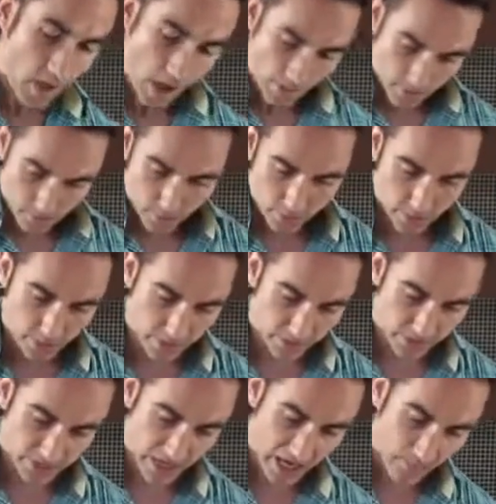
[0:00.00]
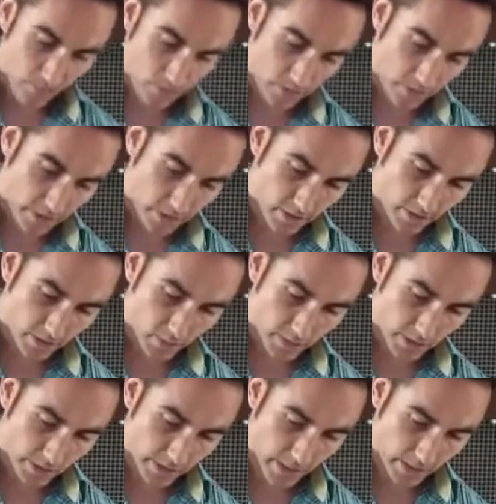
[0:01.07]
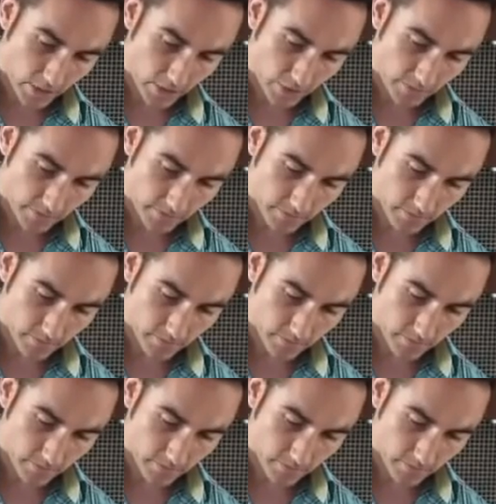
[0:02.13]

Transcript: I'm going to put it in this tap water here that's been untouched.